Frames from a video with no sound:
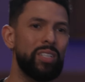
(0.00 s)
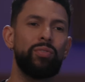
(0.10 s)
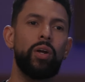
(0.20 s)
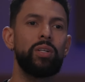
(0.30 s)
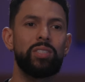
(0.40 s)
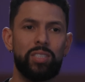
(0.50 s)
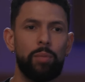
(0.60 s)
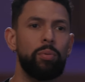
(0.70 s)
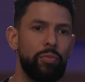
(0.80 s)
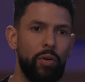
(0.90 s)
It's very
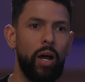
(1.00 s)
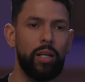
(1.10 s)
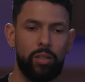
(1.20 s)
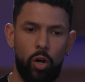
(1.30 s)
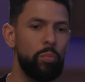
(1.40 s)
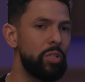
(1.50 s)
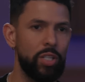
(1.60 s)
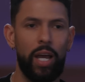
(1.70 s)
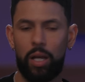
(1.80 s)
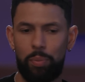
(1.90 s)
simplified. Kobe
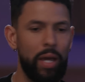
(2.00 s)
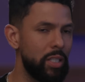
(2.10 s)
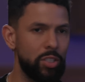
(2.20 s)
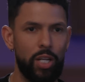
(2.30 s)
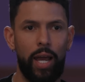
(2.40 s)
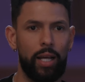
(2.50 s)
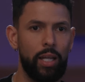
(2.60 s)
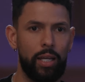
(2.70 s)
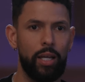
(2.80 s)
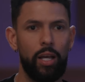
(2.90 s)
Shaq, Penny
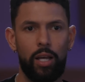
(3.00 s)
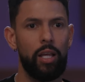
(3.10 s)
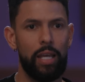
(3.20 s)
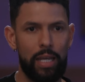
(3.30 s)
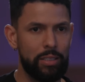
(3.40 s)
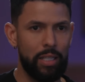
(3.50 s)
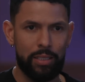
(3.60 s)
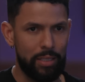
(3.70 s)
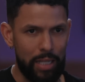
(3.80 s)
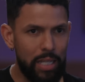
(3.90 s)
Shaq.
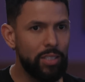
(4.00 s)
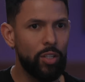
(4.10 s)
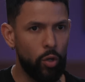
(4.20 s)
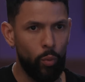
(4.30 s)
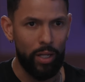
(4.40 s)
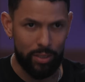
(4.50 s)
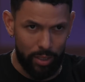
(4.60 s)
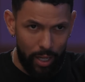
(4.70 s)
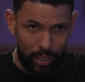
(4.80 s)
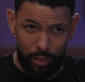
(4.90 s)
It's easier when
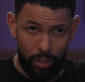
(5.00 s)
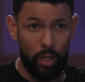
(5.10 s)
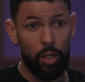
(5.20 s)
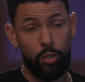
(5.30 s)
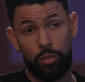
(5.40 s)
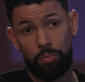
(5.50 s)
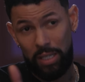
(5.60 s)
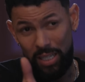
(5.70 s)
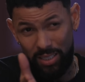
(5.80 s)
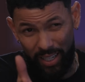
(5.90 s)
it's he's